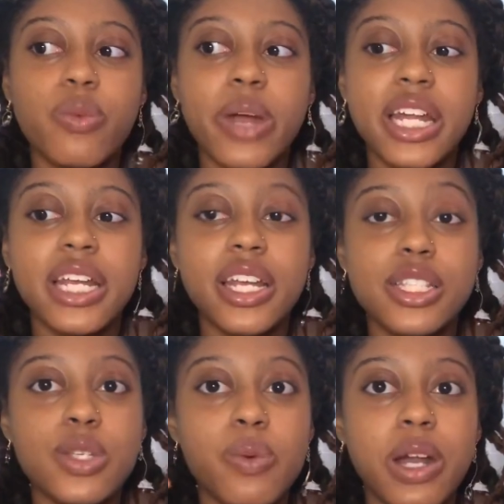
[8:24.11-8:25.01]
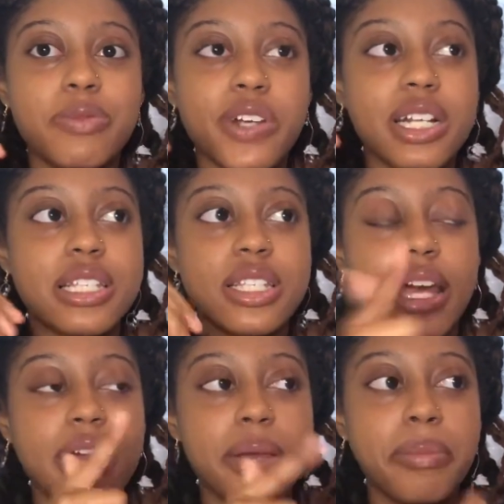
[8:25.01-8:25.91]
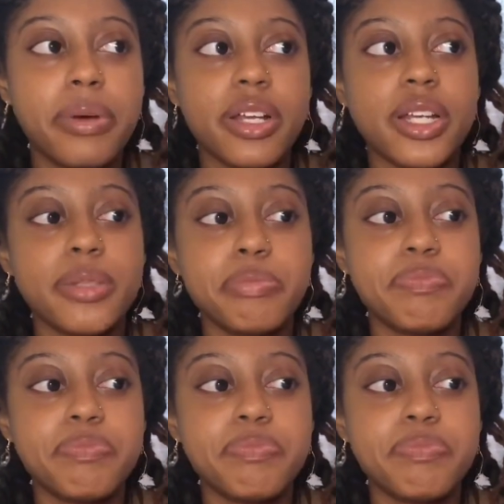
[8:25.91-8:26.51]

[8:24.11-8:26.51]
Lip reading: way to get to what I'm trying to say, but